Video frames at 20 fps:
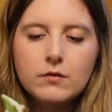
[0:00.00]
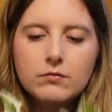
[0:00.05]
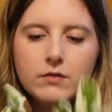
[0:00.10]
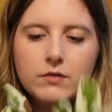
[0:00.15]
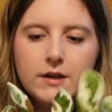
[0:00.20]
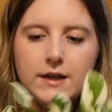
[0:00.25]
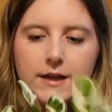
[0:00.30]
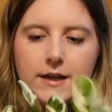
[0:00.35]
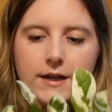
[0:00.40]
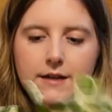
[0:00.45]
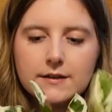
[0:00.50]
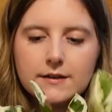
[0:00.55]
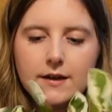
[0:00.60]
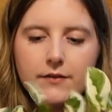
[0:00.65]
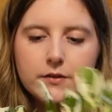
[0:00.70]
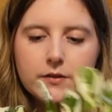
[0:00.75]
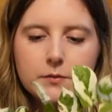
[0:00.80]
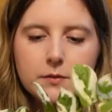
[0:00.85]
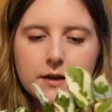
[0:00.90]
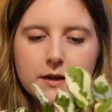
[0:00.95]
Really glad to
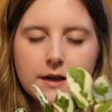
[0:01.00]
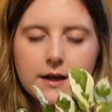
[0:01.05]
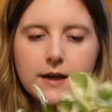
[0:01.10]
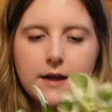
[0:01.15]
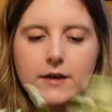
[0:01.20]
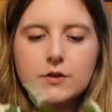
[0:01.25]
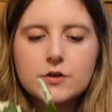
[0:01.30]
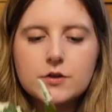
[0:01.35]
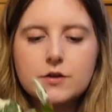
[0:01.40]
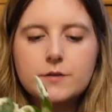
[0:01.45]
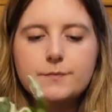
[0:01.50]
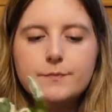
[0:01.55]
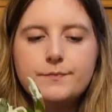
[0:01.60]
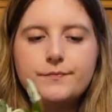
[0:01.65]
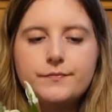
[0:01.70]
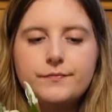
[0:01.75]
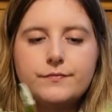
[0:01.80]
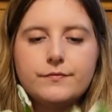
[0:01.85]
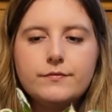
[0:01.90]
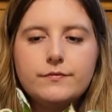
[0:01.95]
have it in my collection.
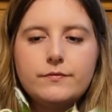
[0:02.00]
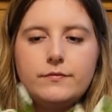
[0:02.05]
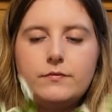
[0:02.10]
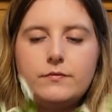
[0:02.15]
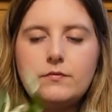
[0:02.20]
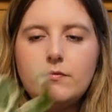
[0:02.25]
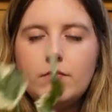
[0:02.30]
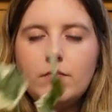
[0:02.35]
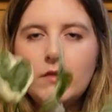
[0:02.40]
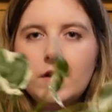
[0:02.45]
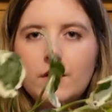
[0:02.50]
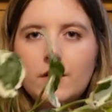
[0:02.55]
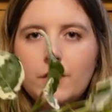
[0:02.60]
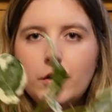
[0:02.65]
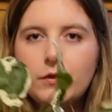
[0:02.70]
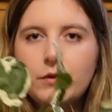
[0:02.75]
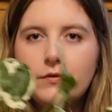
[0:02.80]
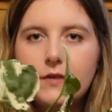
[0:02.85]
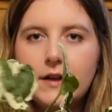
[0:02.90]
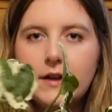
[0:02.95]
And
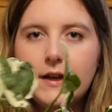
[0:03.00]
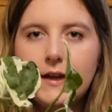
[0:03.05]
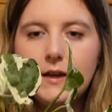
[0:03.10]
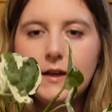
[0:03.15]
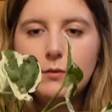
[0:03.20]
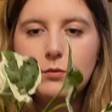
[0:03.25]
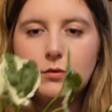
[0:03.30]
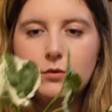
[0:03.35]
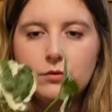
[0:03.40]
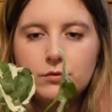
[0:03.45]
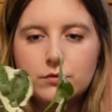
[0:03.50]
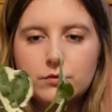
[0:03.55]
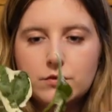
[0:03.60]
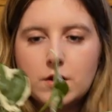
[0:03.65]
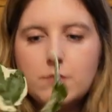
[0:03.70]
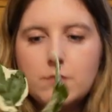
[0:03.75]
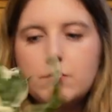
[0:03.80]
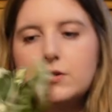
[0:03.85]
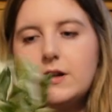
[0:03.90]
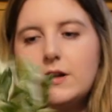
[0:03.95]
hopefully it will
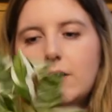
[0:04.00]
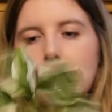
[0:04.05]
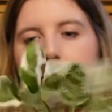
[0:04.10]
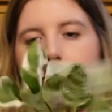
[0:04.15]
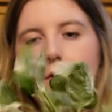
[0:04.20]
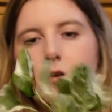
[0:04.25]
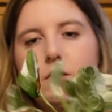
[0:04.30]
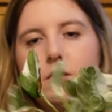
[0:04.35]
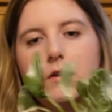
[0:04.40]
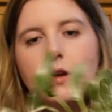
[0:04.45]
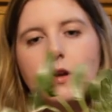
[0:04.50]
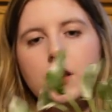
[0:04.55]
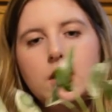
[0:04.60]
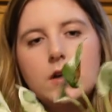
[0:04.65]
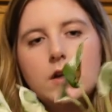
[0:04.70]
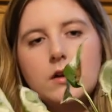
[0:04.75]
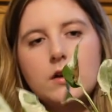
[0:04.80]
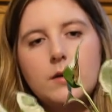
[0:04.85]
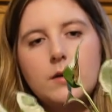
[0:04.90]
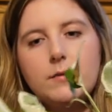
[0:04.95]
tumble down the pot
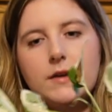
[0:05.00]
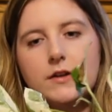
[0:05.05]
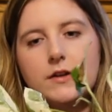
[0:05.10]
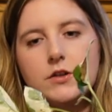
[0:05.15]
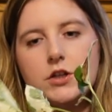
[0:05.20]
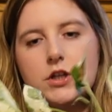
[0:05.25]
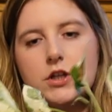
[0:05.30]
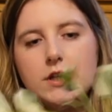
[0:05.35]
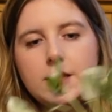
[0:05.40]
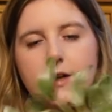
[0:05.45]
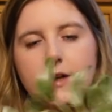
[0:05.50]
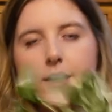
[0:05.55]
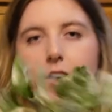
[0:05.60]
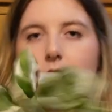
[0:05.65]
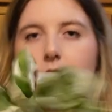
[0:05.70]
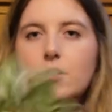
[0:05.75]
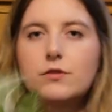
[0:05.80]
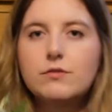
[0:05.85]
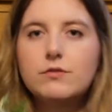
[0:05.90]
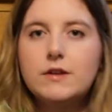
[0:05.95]
come next year
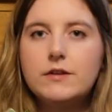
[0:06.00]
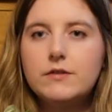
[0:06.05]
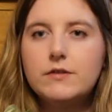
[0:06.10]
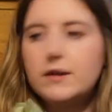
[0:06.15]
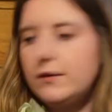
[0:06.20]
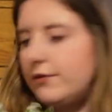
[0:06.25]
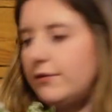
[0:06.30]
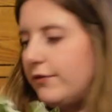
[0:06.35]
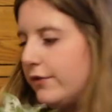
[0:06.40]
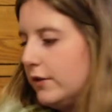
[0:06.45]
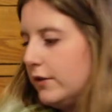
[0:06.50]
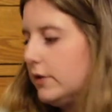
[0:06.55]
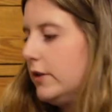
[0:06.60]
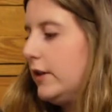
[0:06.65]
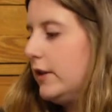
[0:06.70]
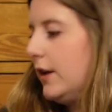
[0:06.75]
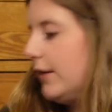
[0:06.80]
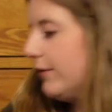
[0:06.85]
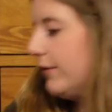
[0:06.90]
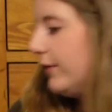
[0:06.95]
and look really full
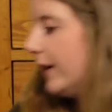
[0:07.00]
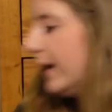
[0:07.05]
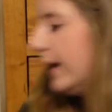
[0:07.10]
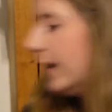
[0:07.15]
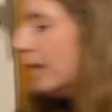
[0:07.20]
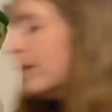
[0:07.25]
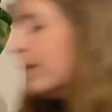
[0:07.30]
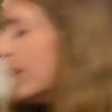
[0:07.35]
and lovely.